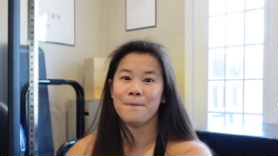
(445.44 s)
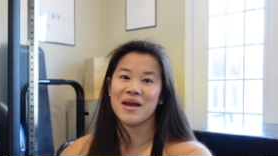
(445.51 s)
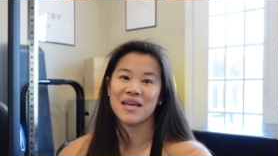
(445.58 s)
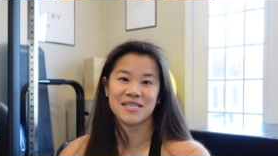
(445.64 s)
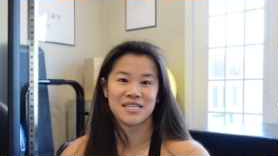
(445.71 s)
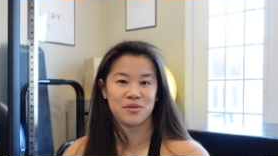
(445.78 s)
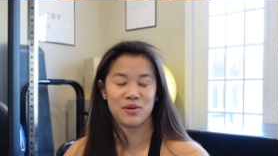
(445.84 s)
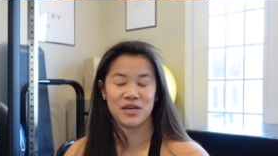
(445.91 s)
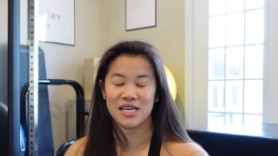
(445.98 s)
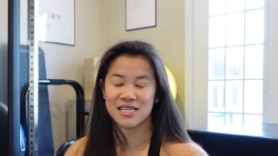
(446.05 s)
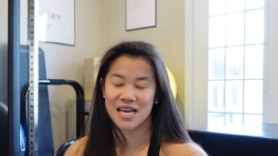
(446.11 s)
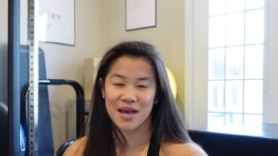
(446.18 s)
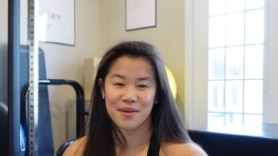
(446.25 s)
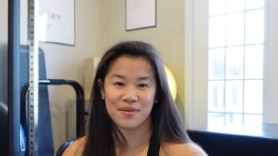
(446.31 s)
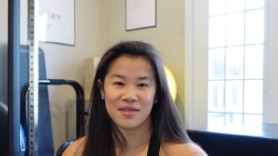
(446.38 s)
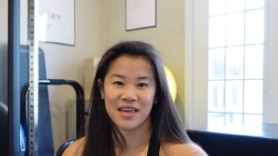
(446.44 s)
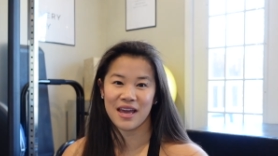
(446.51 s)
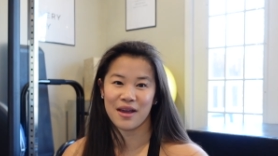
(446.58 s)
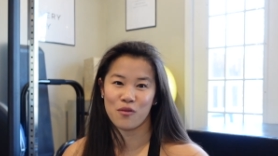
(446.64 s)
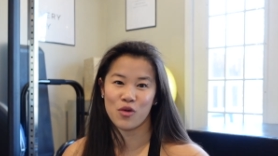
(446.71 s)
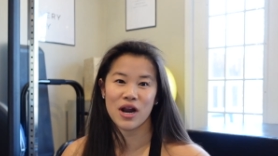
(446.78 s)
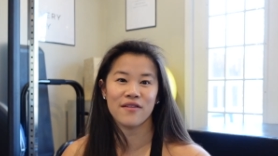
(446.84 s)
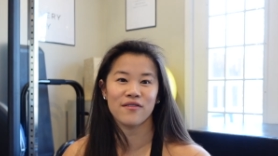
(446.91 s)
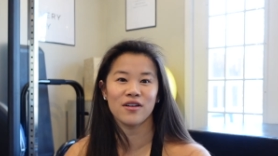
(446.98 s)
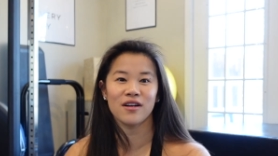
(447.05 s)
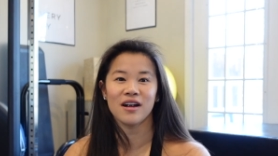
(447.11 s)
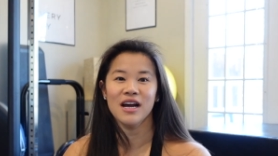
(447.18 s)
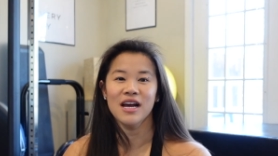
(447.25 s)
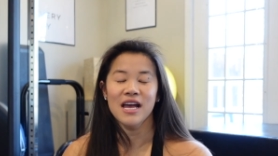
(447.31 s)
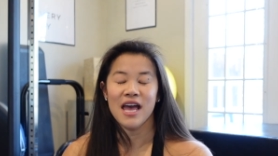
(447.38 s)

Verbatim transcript: meant to be type thing, whatever.